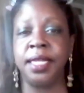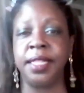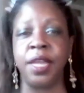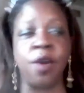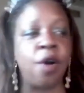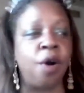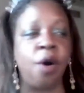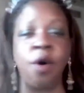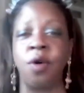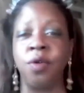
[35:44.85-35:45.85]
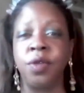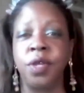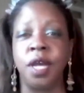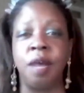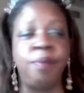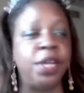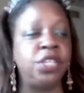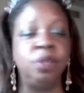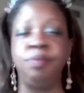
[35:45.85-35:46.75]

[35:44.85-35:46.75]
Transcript: They're all a bunch of